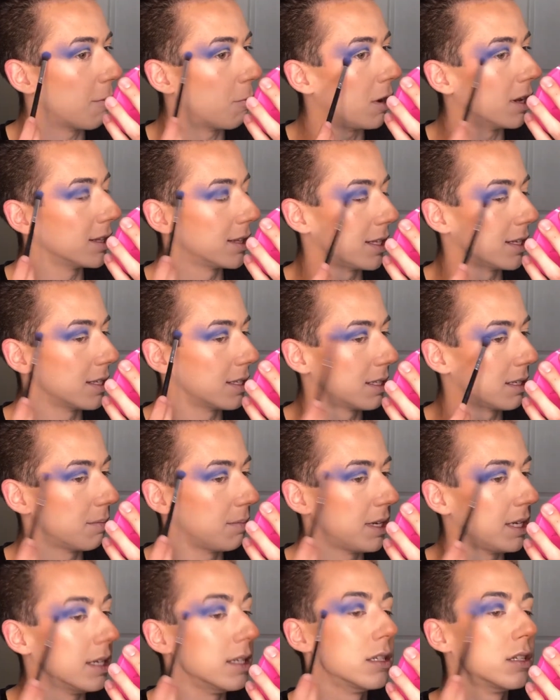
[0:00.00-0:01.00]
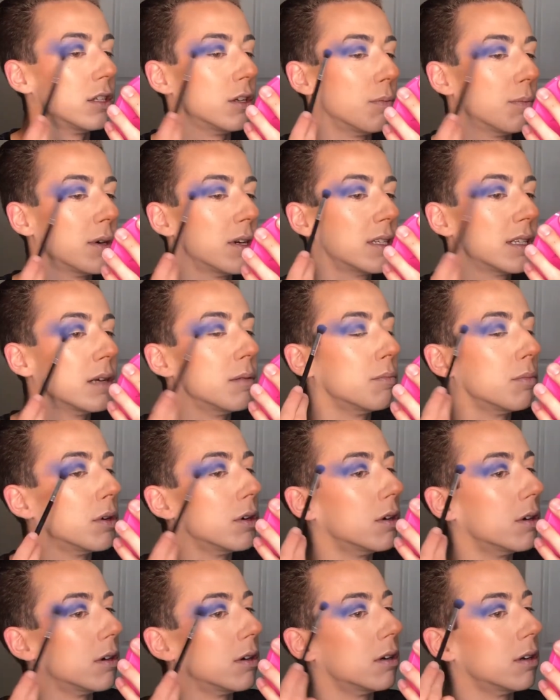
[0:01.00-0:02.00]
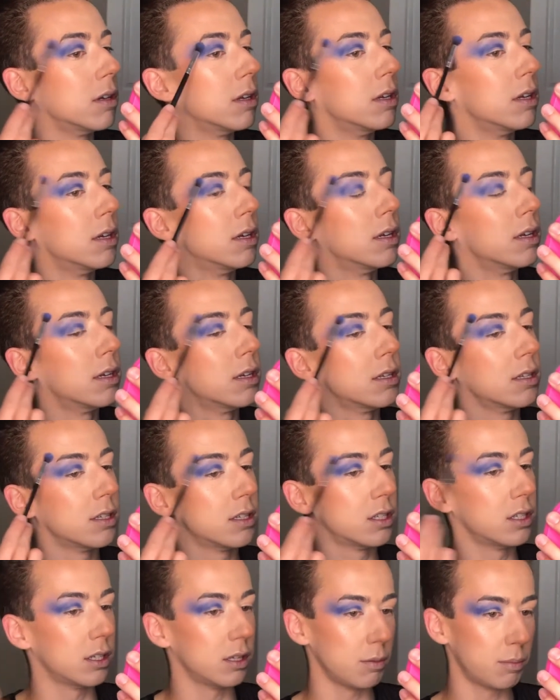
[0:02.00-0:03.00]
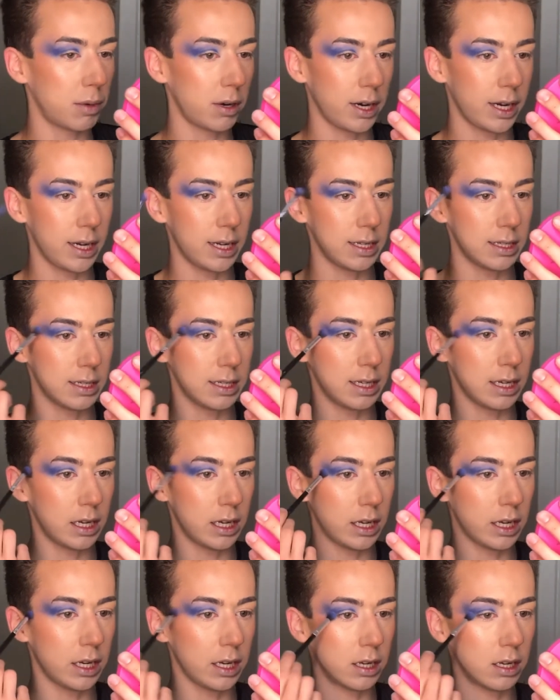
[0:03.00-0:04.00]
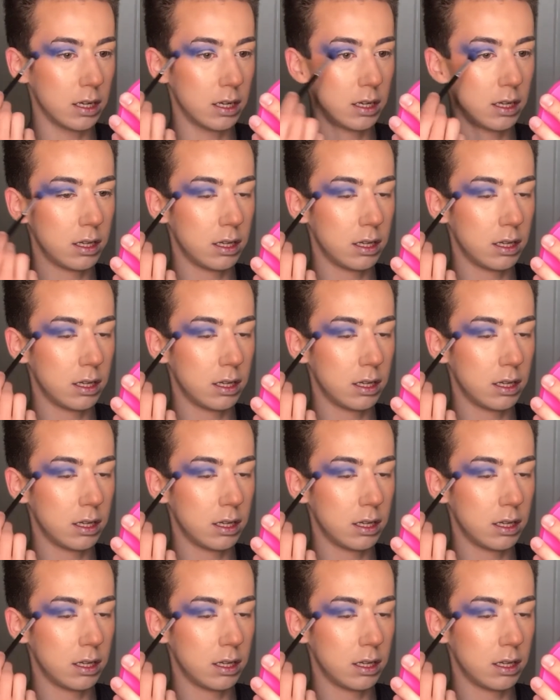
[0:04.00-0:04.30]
I want this to be super simple, super easy.